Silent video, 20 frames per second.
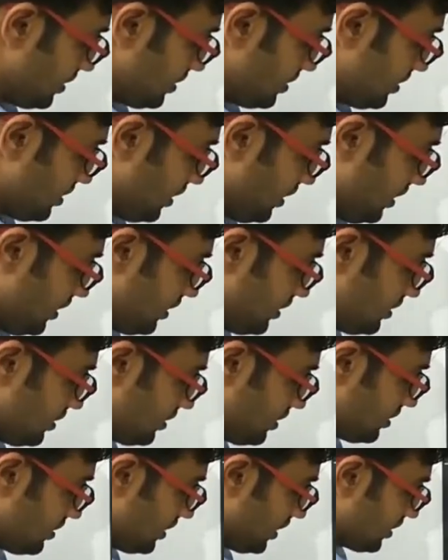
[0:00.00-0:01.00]
this 3
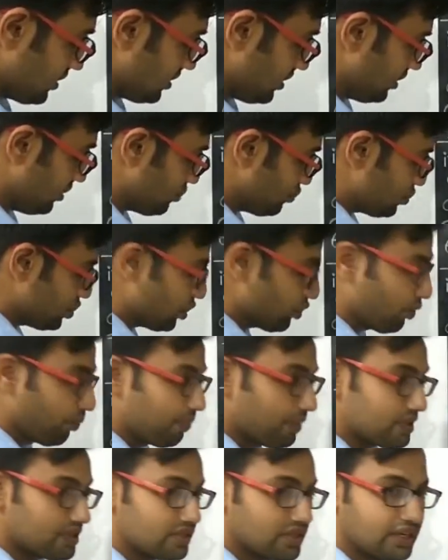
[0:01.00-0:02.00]
is 6 into 0
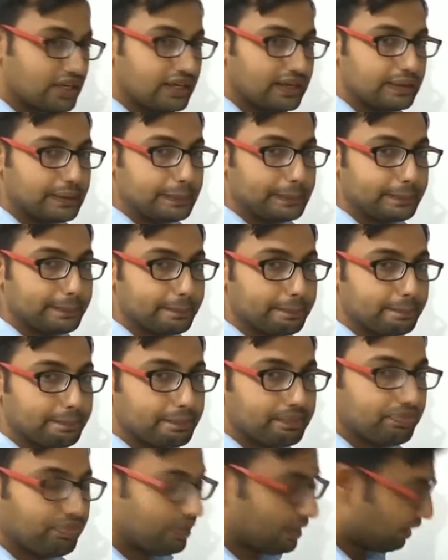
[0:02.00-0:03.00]
plus 3.
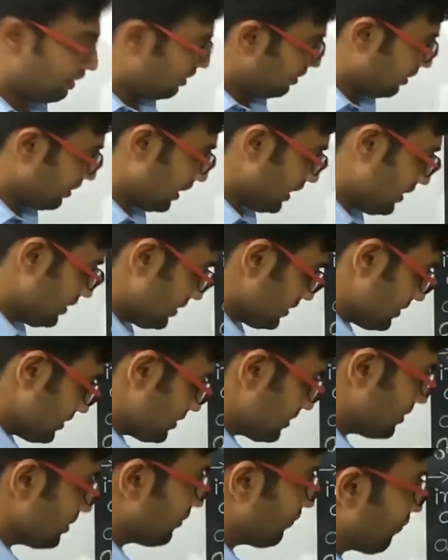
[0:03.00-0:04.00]
Again this is
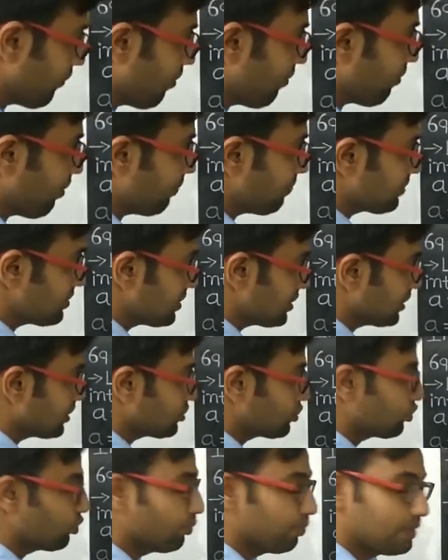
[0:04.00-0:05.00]
in the form of
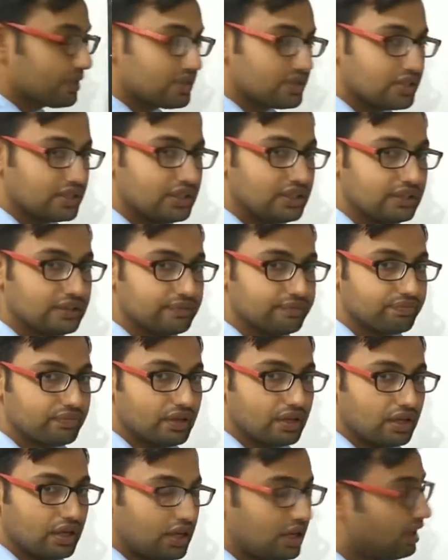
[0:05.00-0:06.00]
6q plus 3.
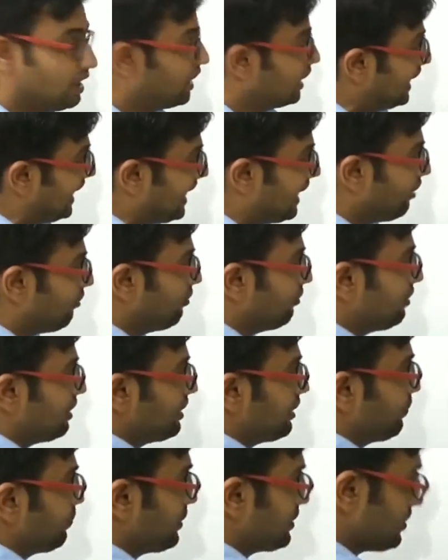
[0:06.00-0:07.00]
Now we will
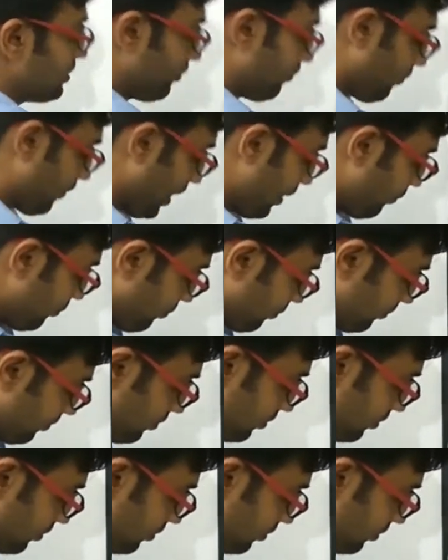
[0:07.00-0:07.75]
represent 5.